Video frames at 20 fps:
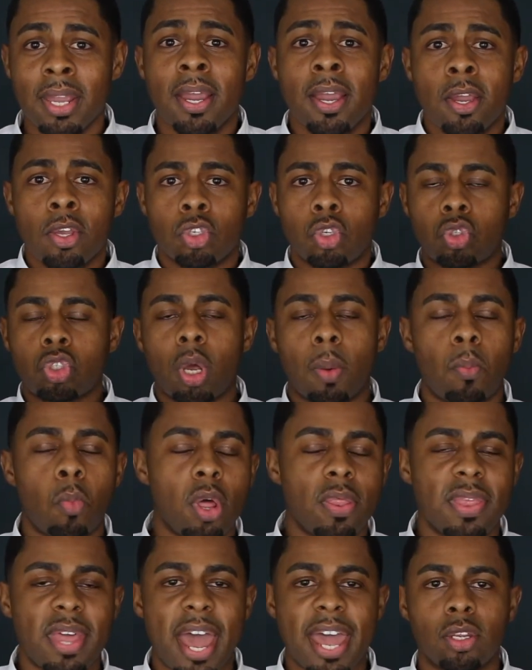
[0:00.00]
So
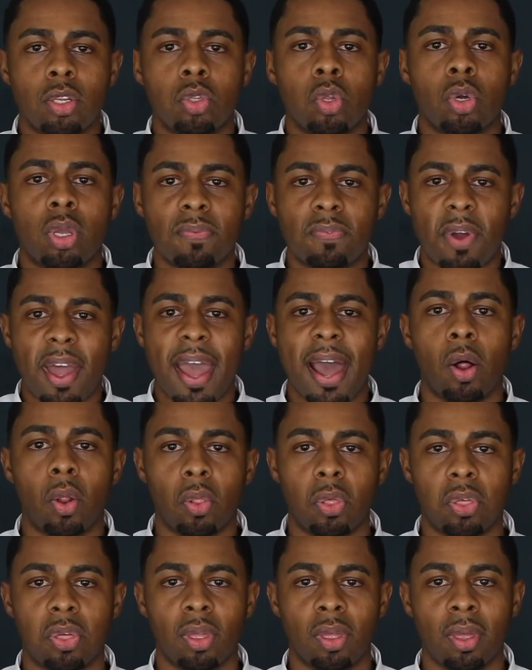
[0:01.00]
someone that's looking for
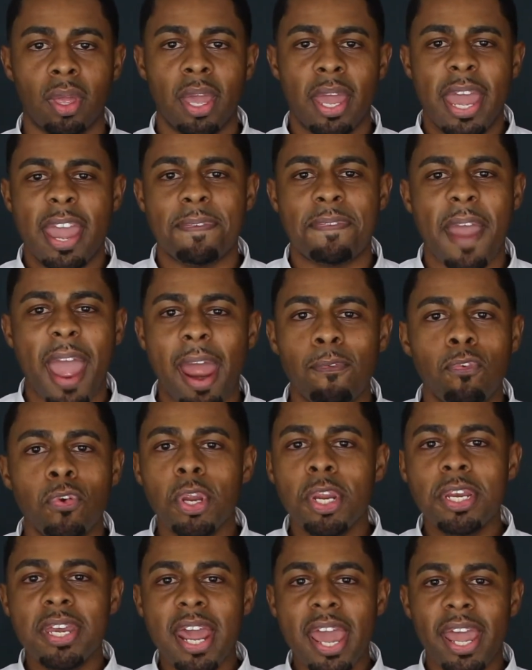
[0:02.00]
health, if every
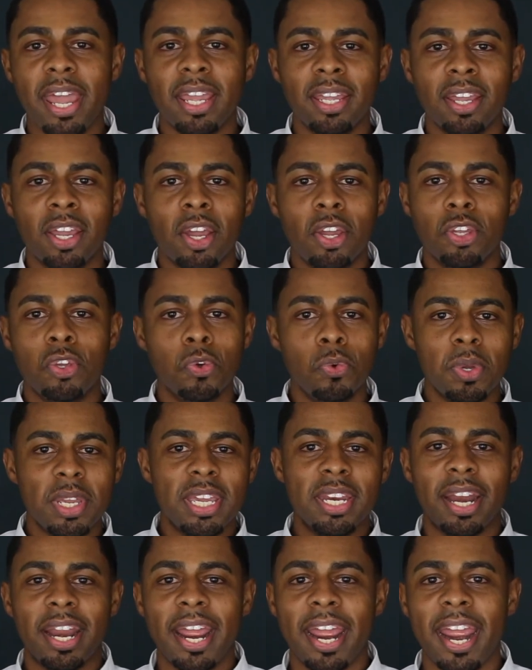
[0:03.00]
day you eat
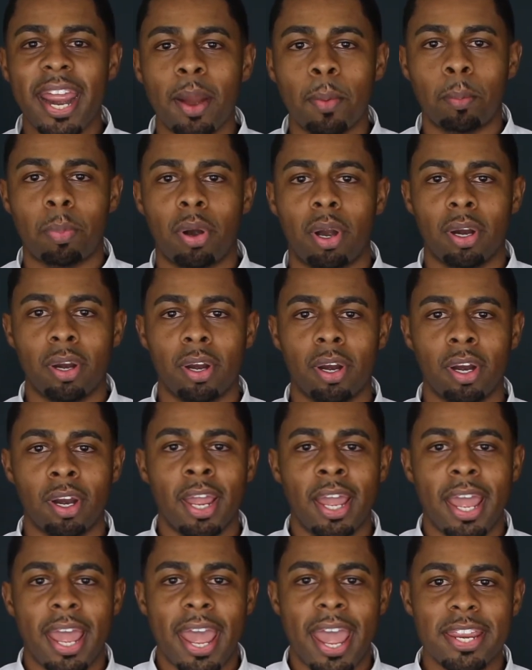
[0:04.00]
a hamburger
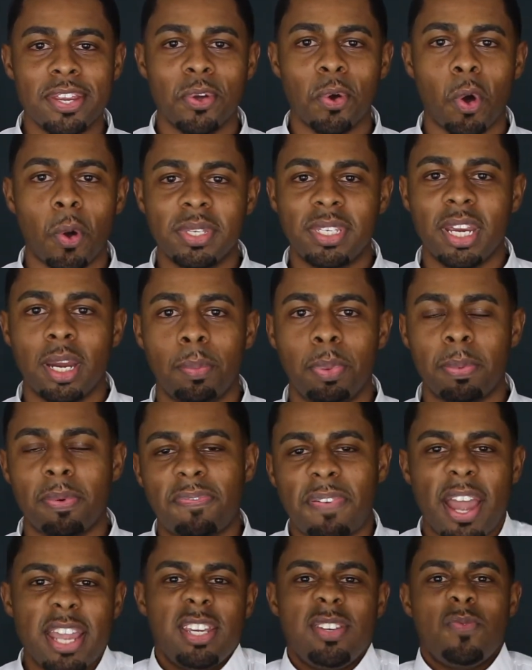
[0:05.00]
and you always hear people, if
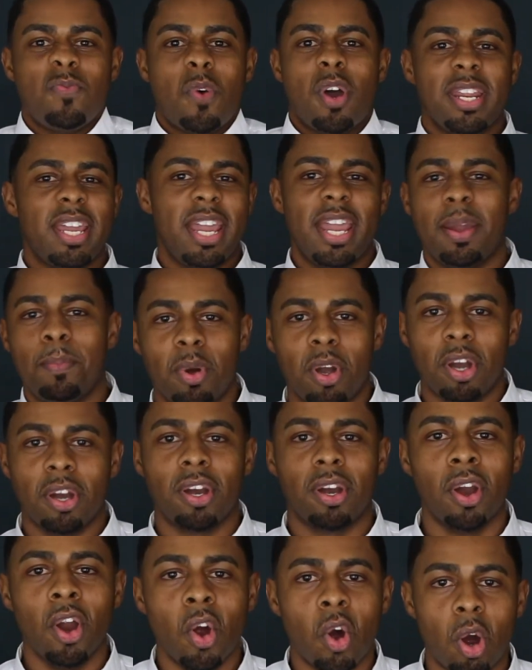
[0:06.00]
I eat one
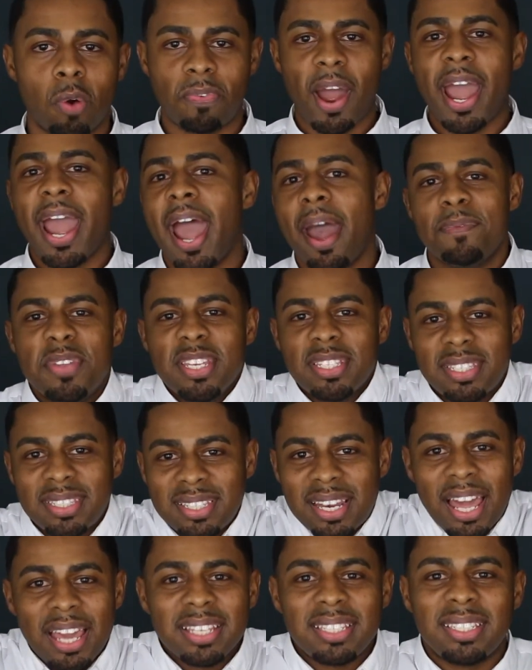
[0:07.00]
hamburger or if I have this
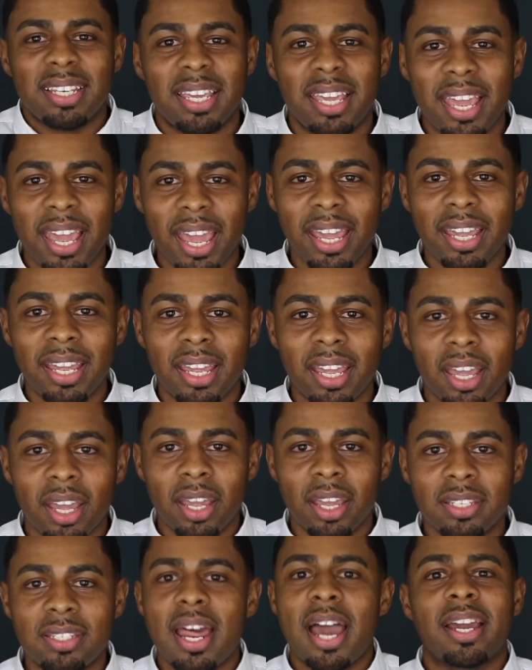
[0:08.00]
slice of cake,
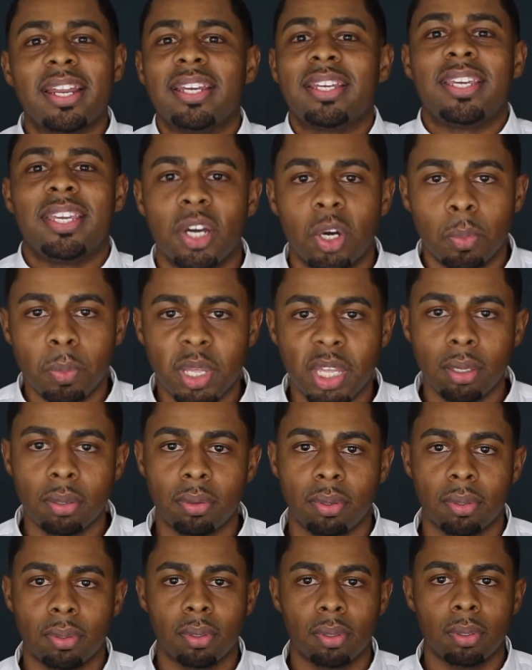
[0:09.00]
it's not going to kill me.
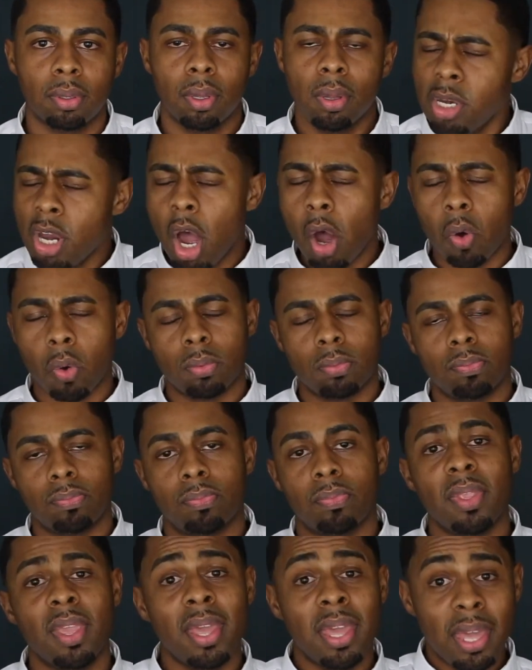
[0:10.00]
No,
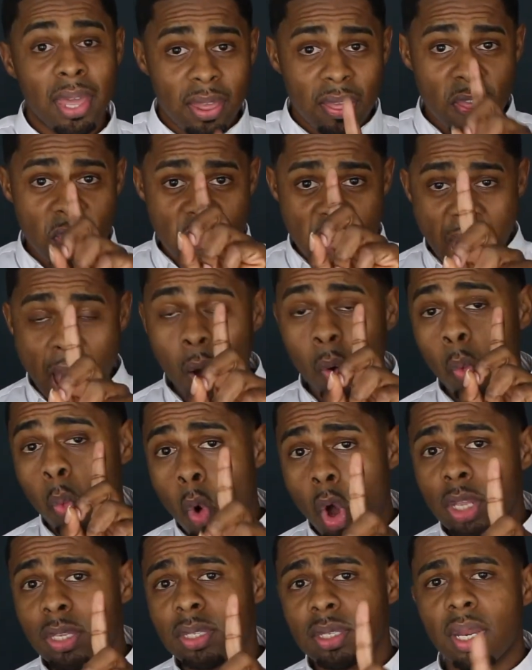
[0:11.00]
that
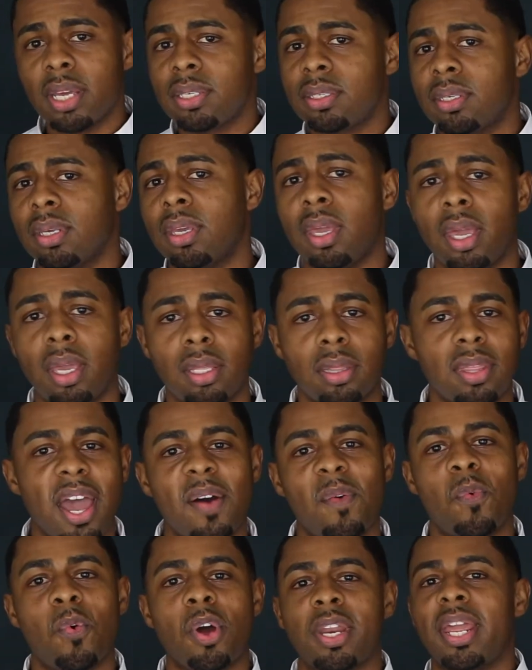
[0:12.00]
one slice of cake, that
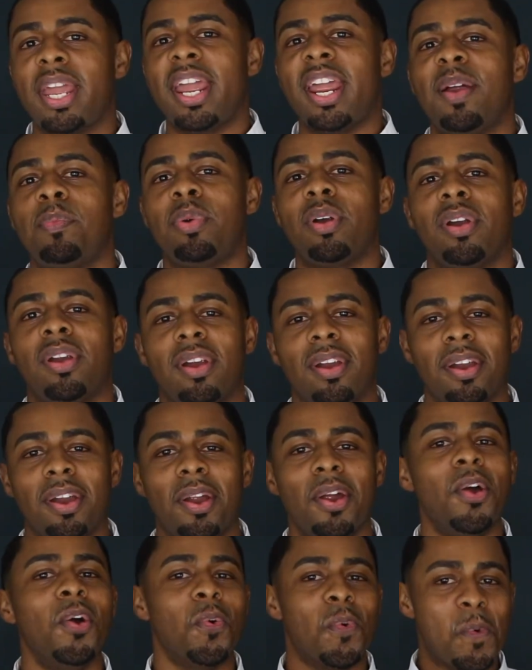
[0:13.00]
one hamburger
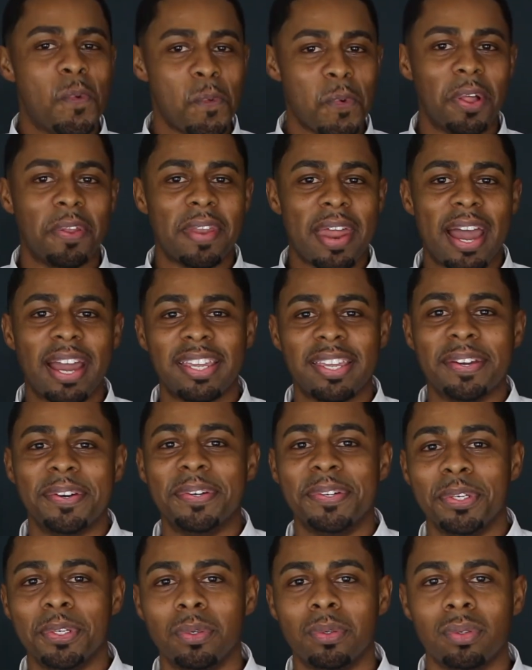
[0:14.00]
will not kill
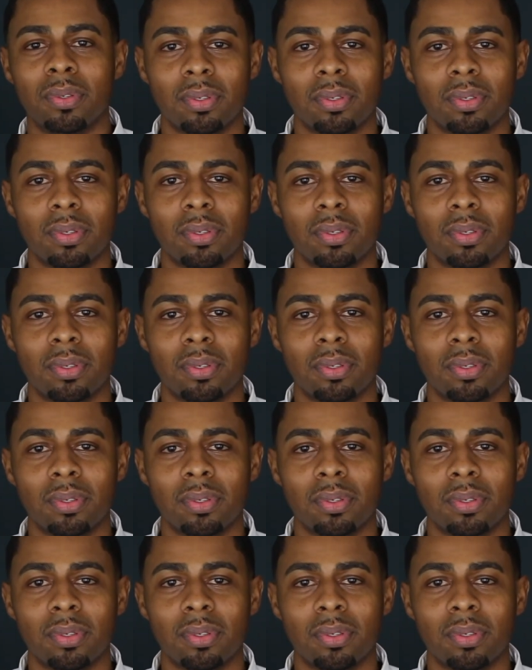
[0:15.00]
you.